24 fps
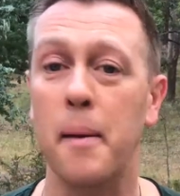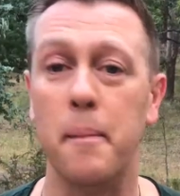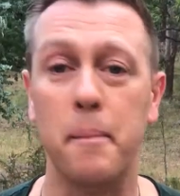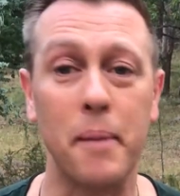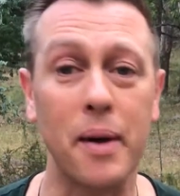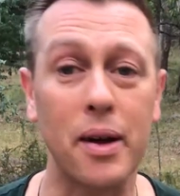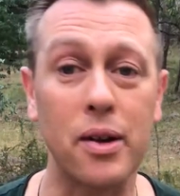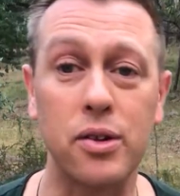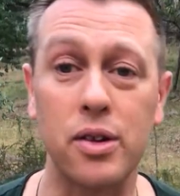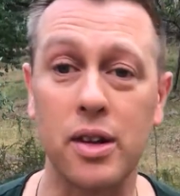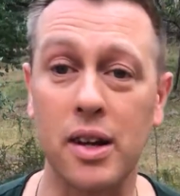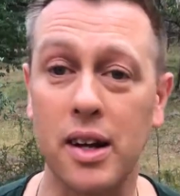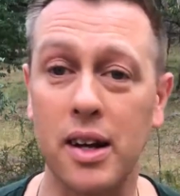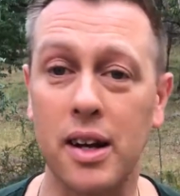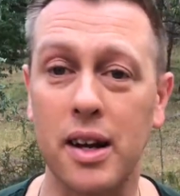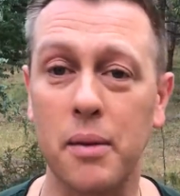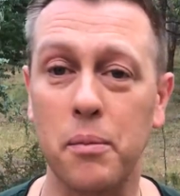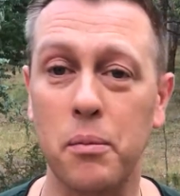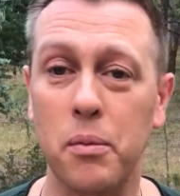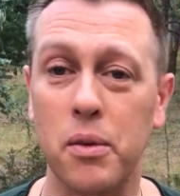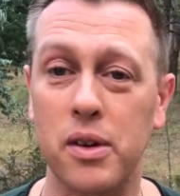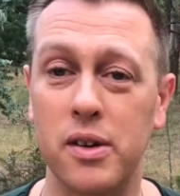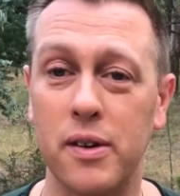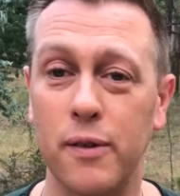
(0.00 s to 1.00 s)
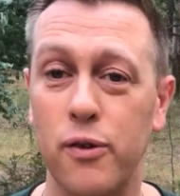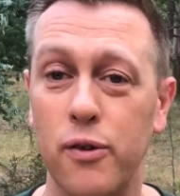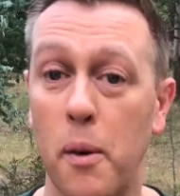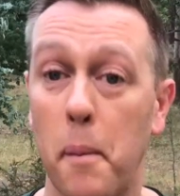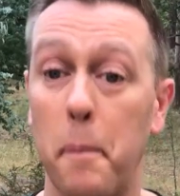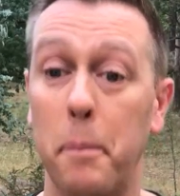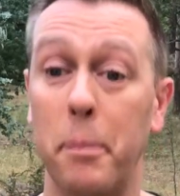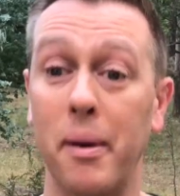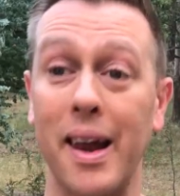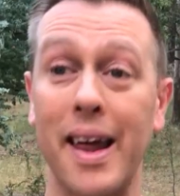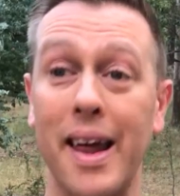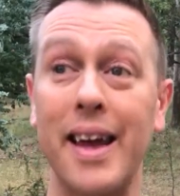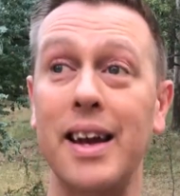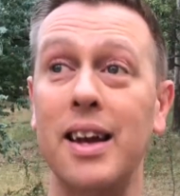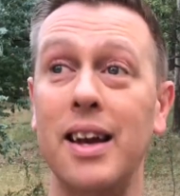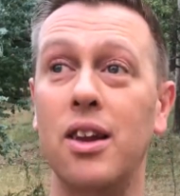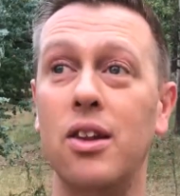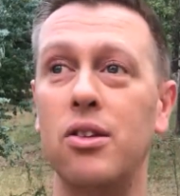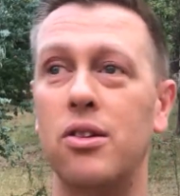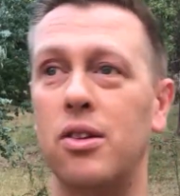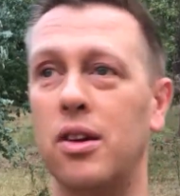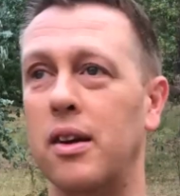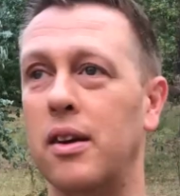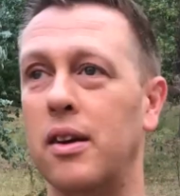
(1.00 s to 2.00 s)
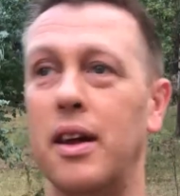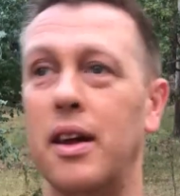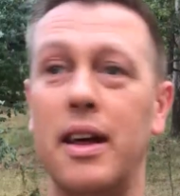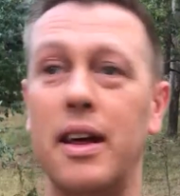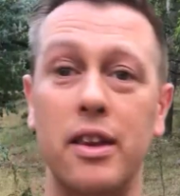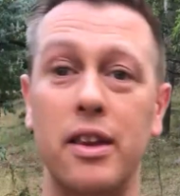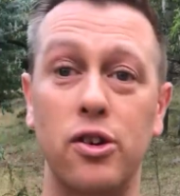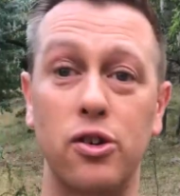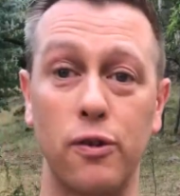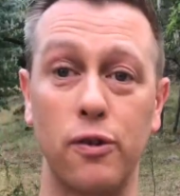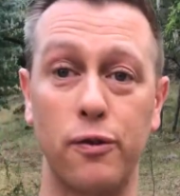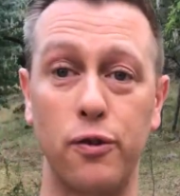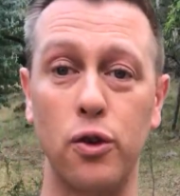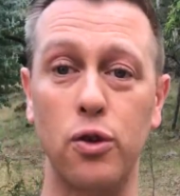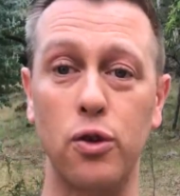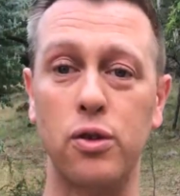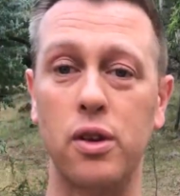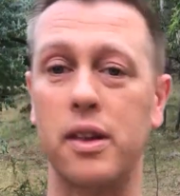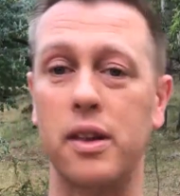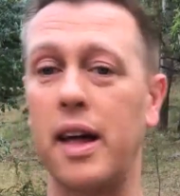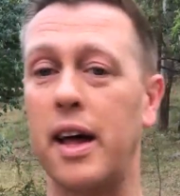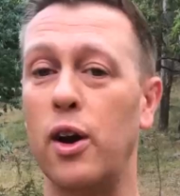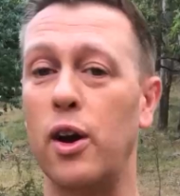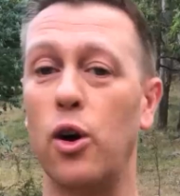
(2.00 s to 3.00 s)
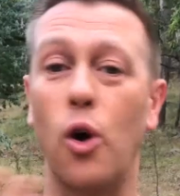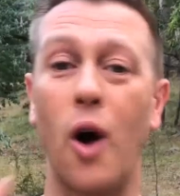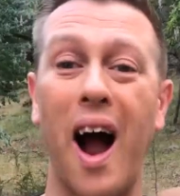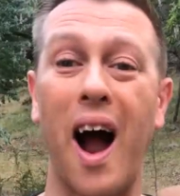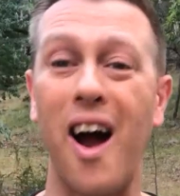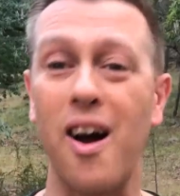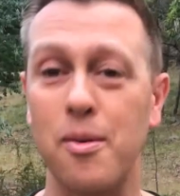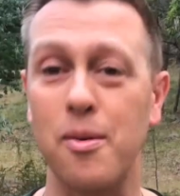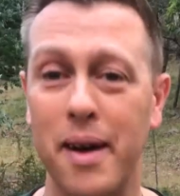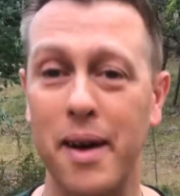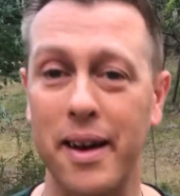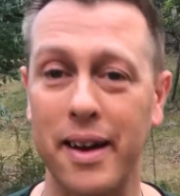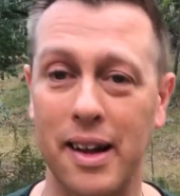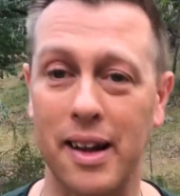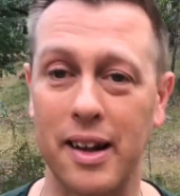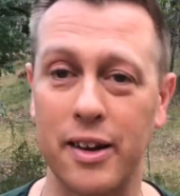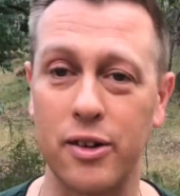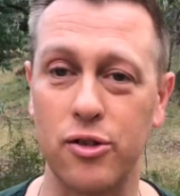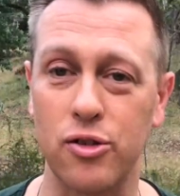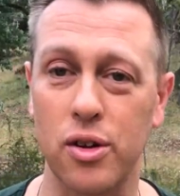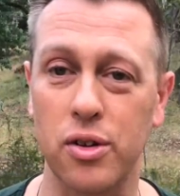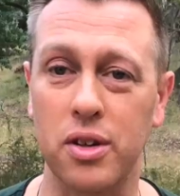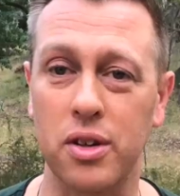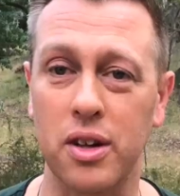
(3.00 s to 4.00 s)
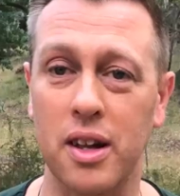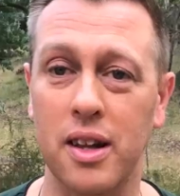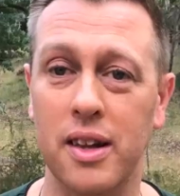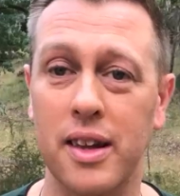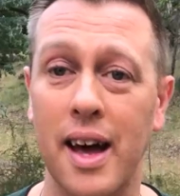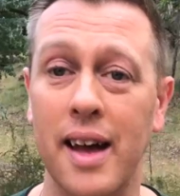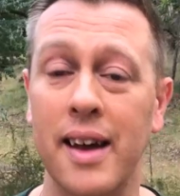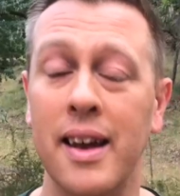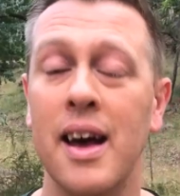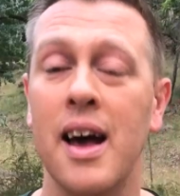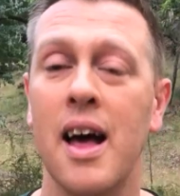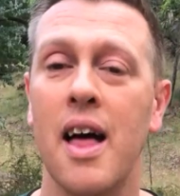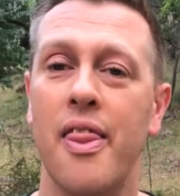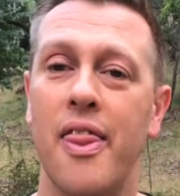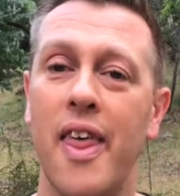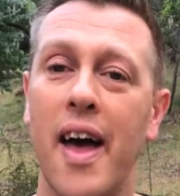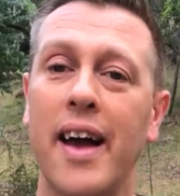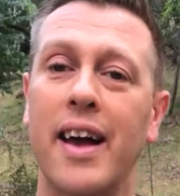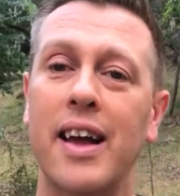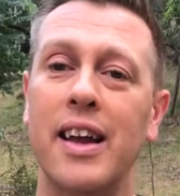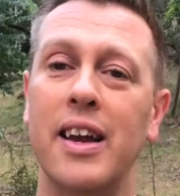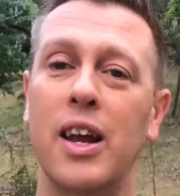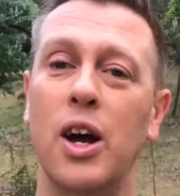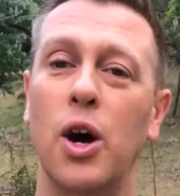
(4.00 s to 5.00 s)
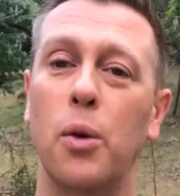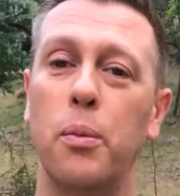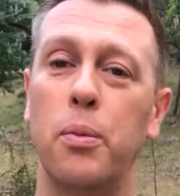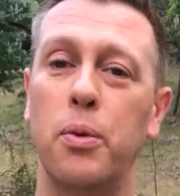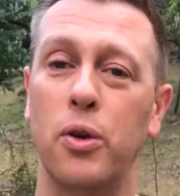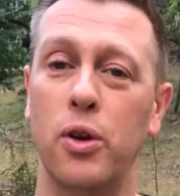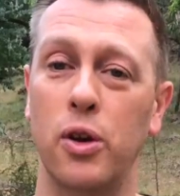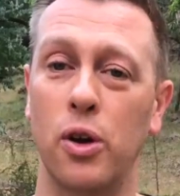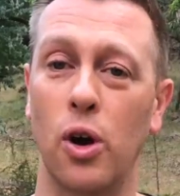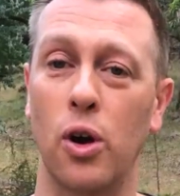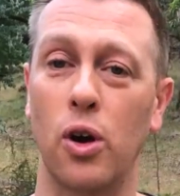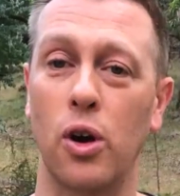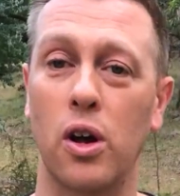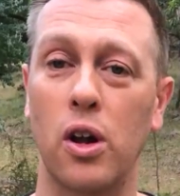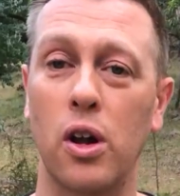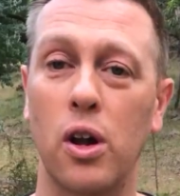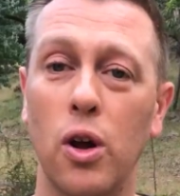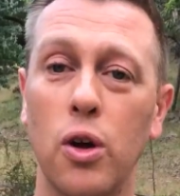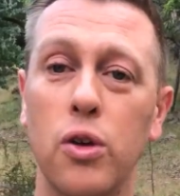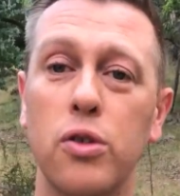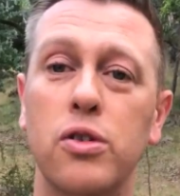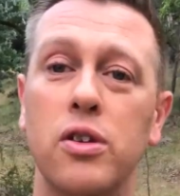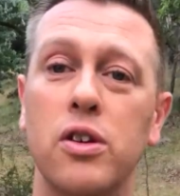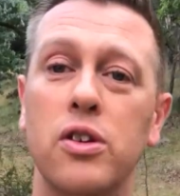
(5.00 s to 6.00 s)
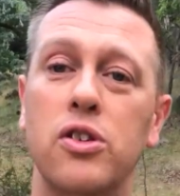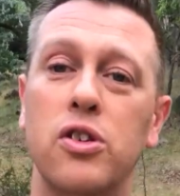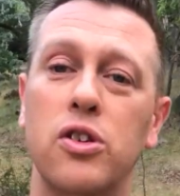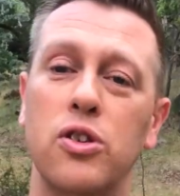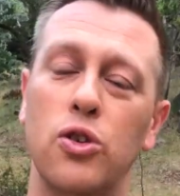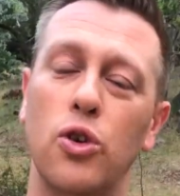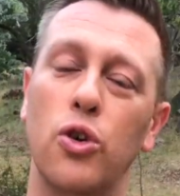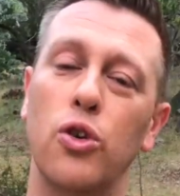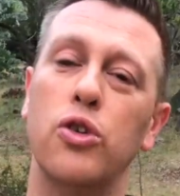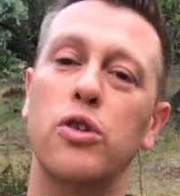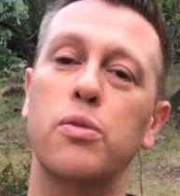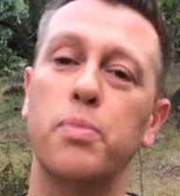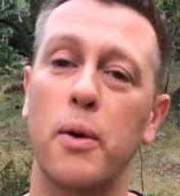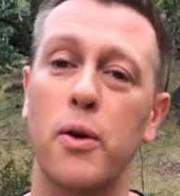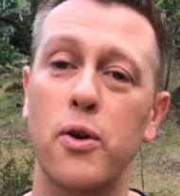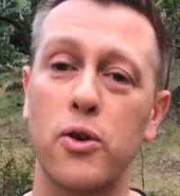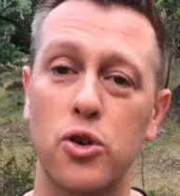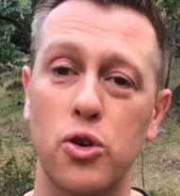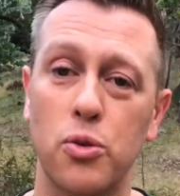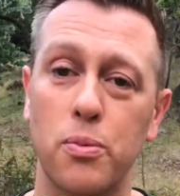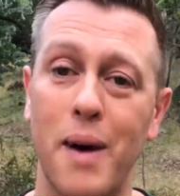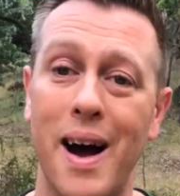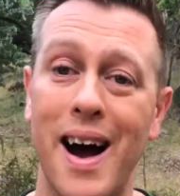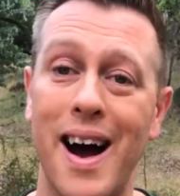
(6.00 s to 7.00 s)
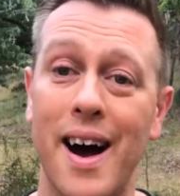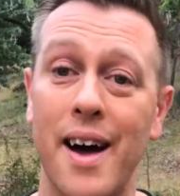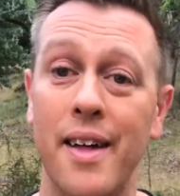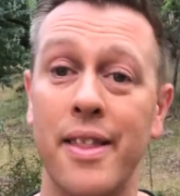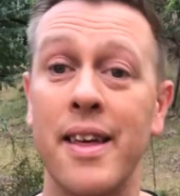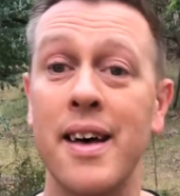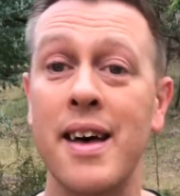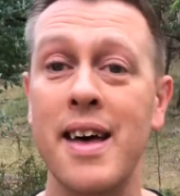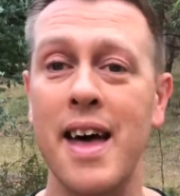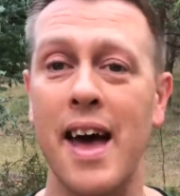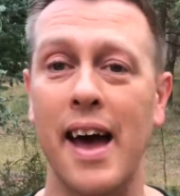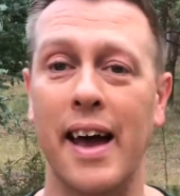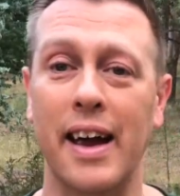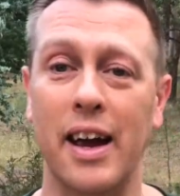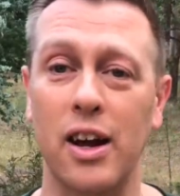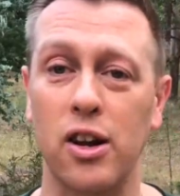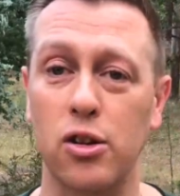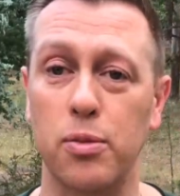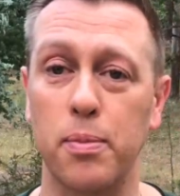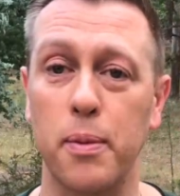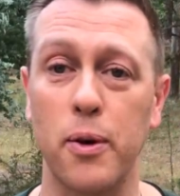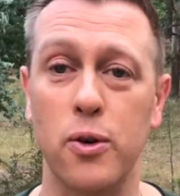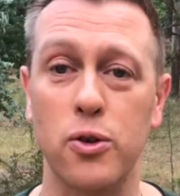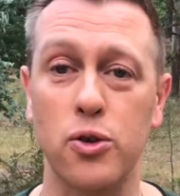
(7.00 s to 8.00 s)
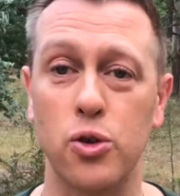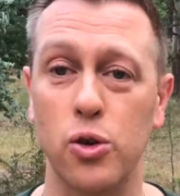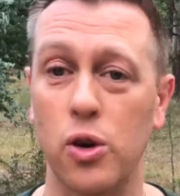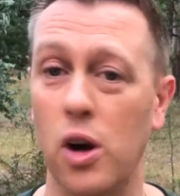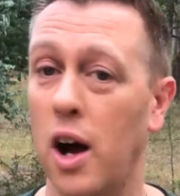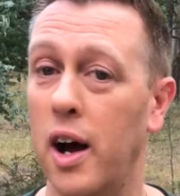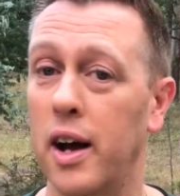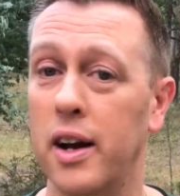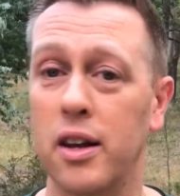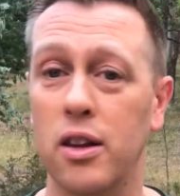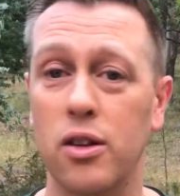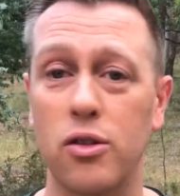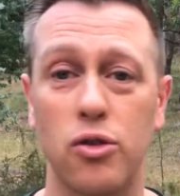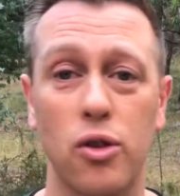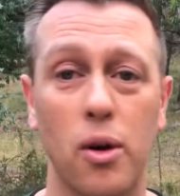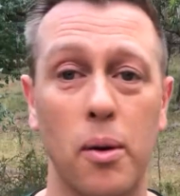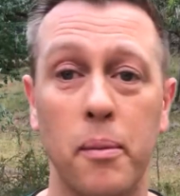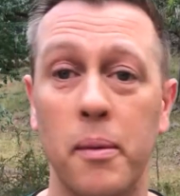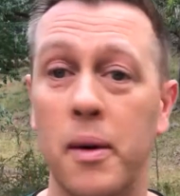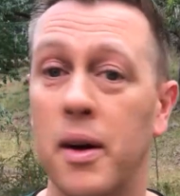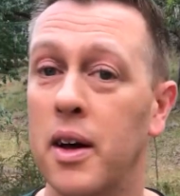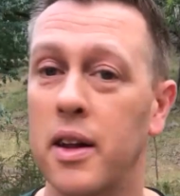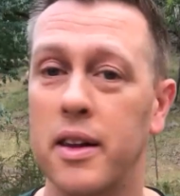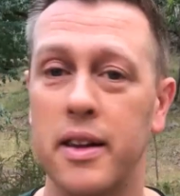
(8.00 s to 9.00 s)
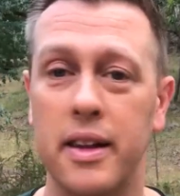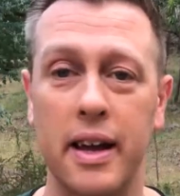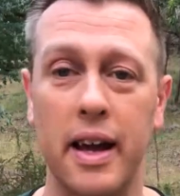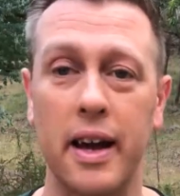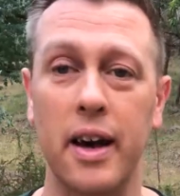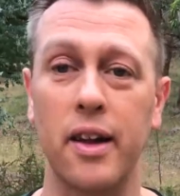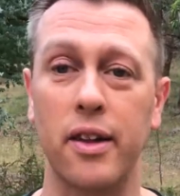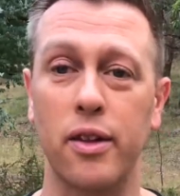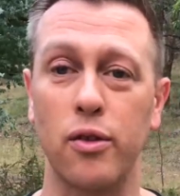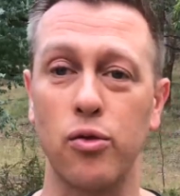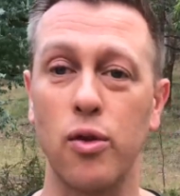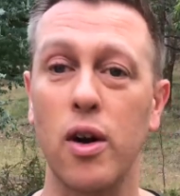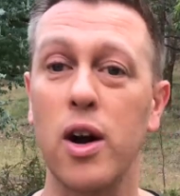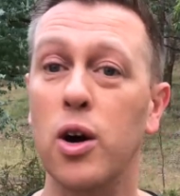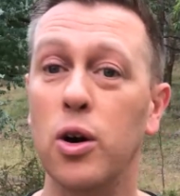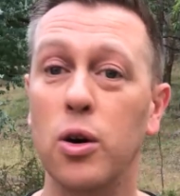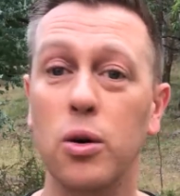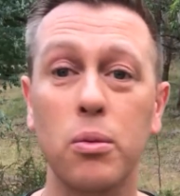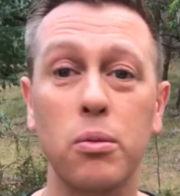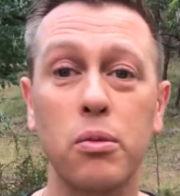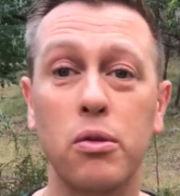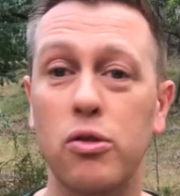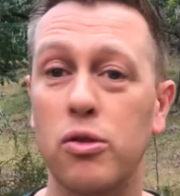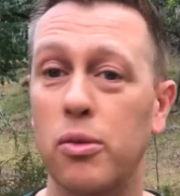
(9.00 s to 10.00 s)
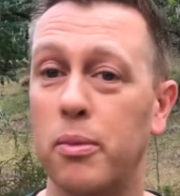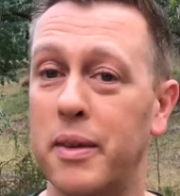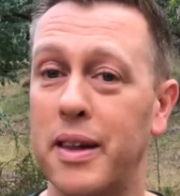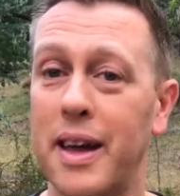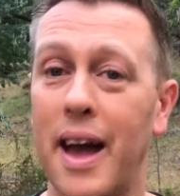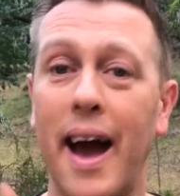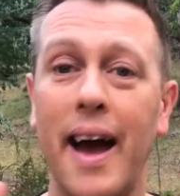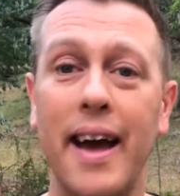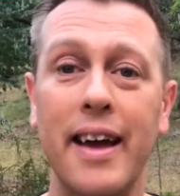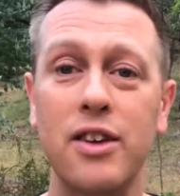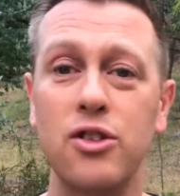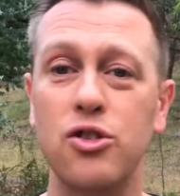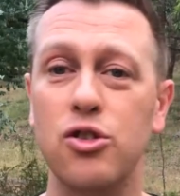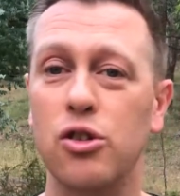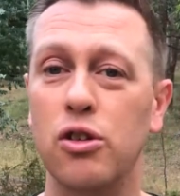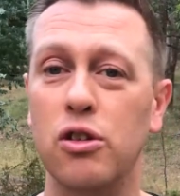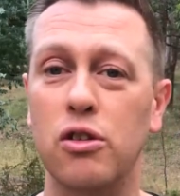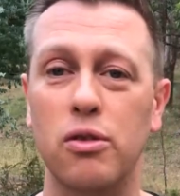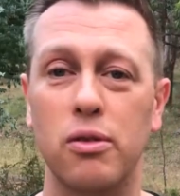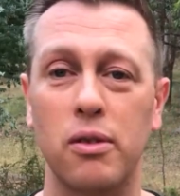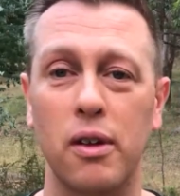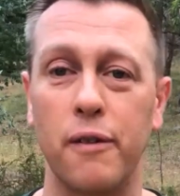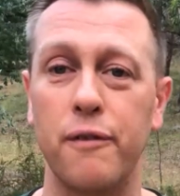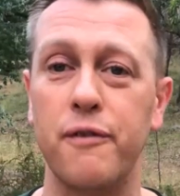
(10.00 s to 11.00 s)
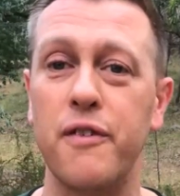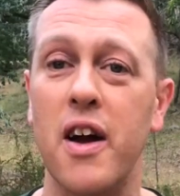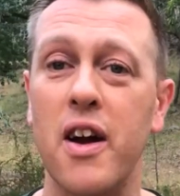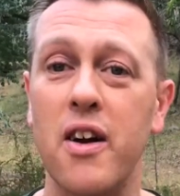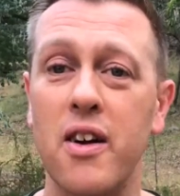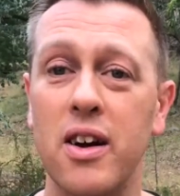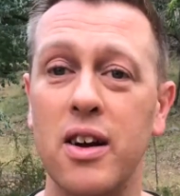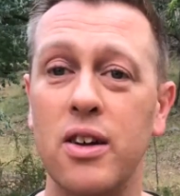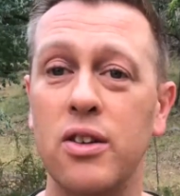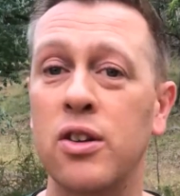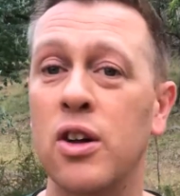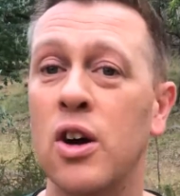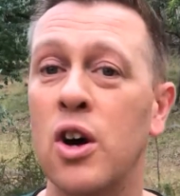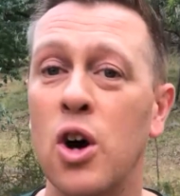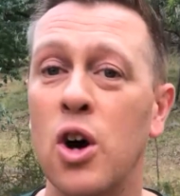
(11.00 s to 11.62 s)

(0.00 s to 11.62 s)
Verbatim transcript: mixing it in with different blends and either diffusing that or aromatically dressing in that, that can help you to go closer to your spiritual path and get spiritual guidance from the other realms, from the angels, from the fairies,